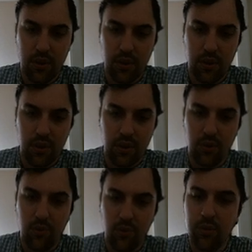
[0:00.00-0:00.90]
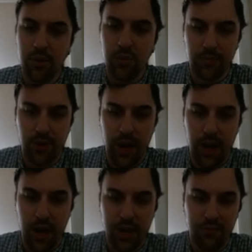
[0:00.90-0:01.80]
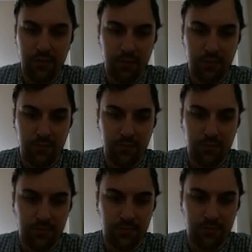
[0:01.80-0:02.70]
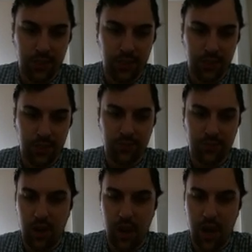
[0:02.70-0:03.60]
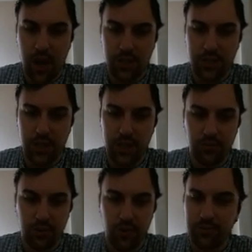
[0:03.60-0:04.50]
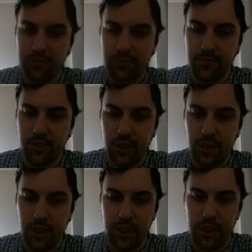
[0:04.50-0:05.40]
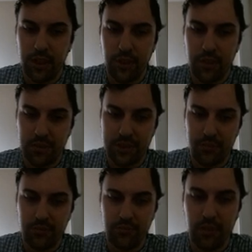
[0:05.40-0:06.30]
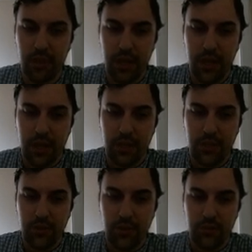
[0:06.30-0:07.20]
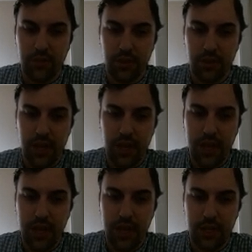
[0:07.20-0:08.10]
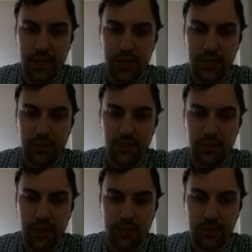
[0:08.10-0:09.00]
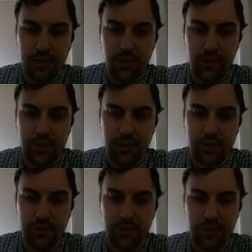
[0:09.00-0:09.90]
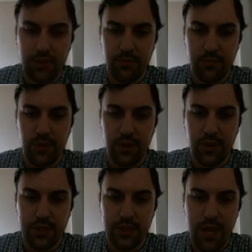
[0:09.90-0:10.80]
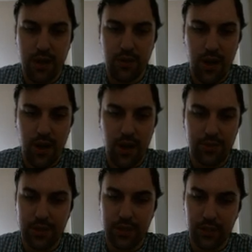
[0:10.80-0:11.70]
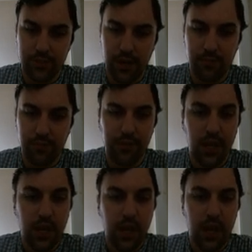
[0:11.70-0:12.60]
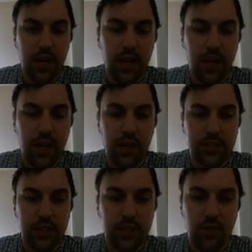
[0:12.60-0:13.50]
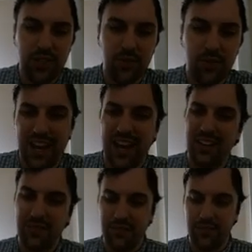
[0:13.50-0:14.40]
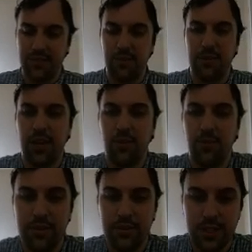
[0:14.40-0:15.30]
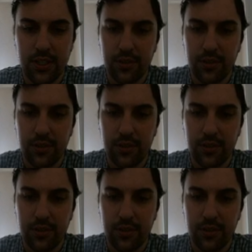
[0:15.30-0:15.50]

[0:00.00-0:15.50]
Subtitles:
You won't normally want to jump 5, but just for Aji's sake, we'll jump 4. And it'll be simple. Dude, yeah, they can cut and do that, but you can always just make your points. And now 5 is in a good spot. So this would be kind of something I would rather see.